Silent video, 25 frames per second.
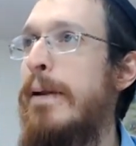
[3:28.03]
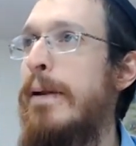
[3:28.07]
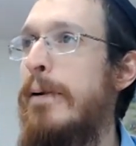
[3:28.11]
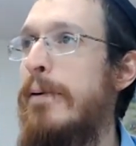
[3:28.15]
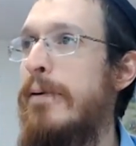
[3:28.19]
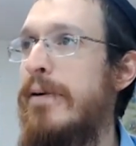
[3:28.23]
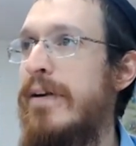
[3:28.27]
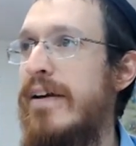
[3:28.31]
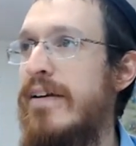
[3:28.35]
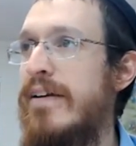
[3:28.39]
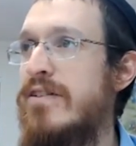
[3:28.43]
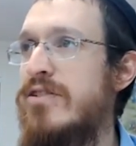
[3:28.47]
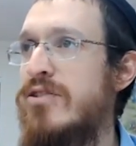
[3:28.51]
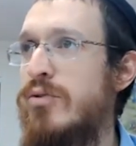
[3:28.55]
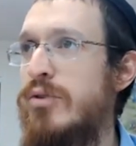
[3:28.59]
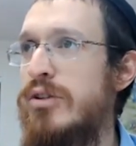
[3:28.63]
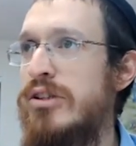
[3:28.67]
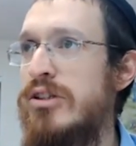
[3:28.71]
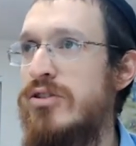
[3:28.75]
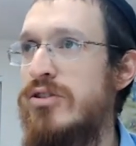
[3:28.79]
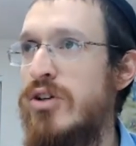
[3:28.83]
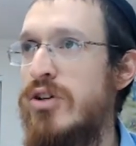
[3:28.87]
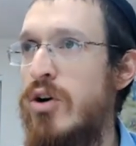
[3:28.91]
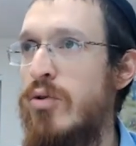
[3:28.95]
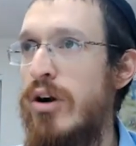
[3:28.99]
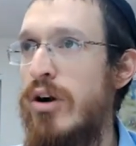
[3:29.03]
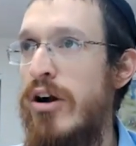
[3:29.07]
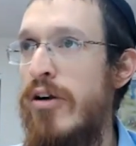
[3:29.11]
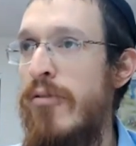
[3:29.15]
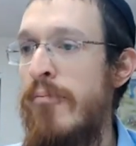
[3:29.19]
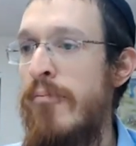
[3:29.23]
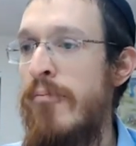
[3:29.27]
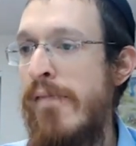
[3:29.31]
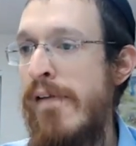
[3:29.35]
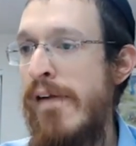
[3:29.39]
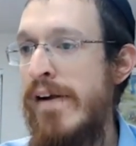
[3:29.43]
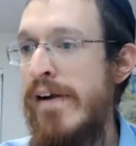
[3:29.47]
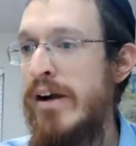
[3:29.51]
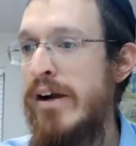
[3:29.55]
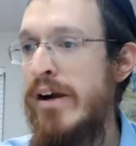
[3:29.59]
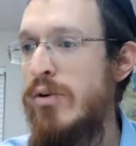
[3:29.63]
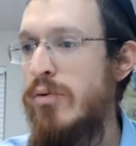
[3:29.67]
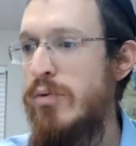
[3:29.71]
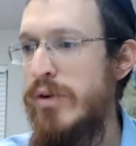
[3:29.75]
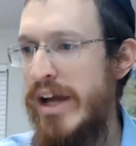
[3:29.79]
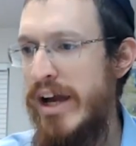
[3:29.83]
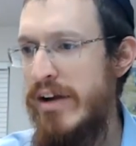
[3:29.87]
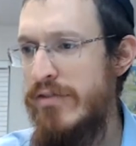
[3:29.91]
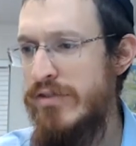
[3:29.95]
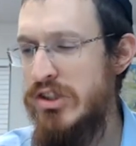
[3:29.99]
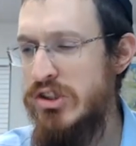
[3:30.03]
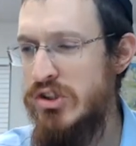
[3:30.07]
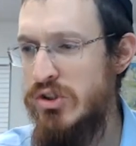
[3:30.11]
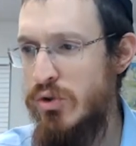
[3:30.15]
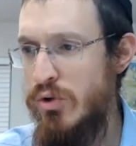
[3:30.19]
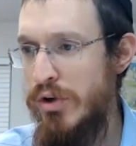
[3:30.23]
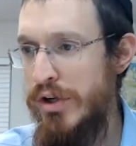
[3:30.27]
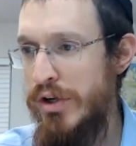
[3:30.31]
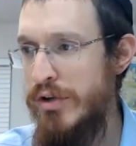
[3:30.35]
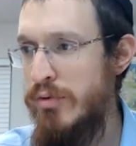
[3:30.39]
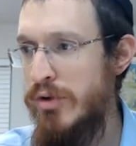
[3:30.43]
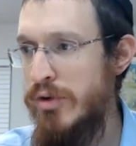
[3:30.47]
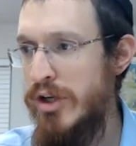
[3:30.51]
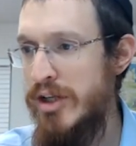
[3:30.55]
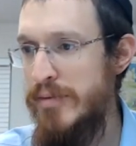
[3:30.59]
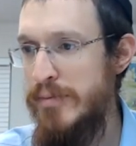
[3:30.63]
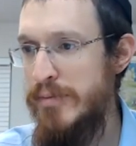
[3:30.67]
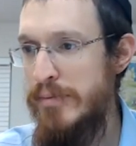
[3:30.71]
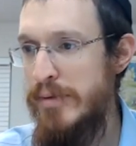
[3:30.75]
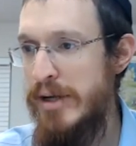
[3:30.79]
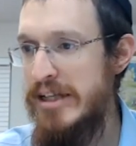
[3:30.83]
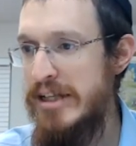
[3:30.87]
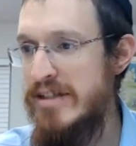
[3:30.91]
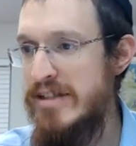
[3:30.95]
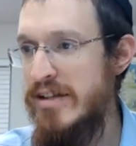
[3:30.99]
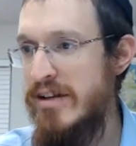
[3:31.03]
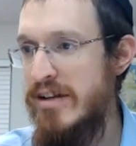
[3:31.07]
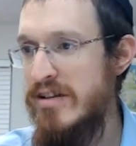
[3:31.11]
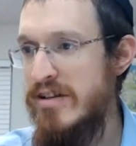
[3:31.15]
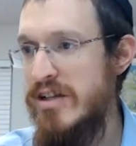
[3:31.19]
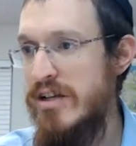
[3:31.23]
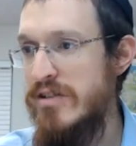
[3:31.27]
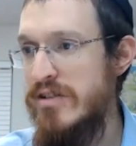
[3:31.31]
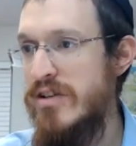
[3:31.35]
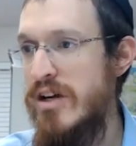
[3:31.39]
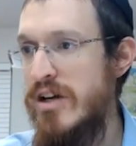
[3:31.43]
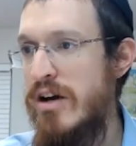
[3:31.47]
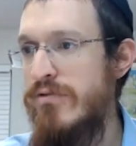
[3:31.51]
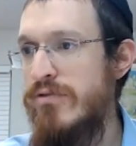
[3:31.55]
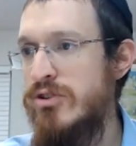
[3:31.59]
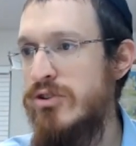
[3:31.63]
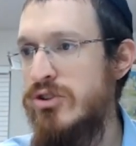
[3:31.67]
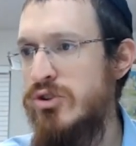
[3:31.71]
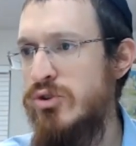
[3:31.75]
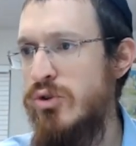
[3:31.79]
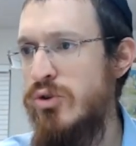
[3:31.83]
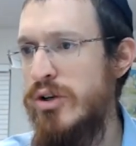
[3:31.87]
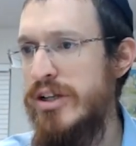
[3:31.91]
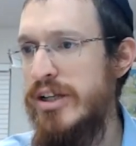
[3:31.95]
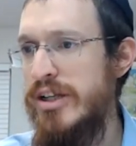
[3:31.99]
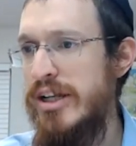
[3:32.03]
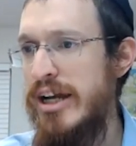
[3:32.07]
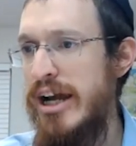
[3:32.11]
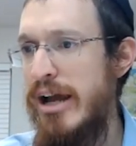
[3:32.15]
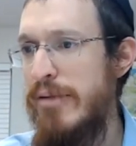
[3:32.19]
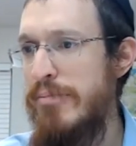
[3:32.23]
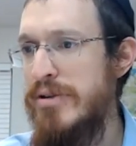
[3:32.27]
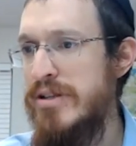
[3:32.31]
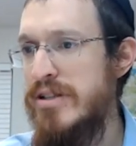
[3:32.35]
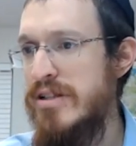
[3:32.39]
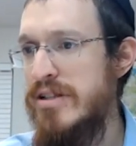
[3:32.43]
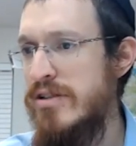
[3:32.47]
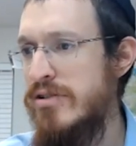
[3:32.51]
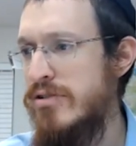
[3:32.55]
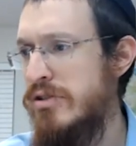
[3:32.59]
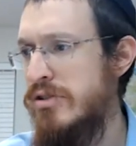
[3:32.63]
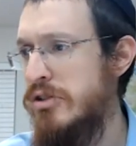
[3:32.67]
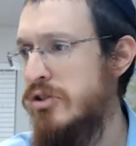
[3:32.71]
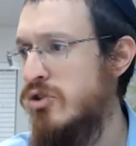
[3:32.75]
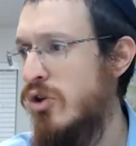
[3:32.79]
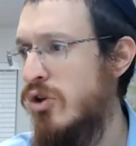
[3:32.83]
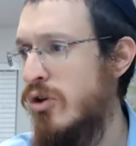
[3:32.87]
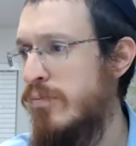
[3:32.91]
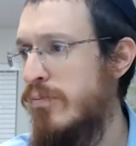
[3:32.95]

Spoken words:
Okay, so in the Torah, we have a story. We're going to be basing ourselves off a story that happens in this week's Torah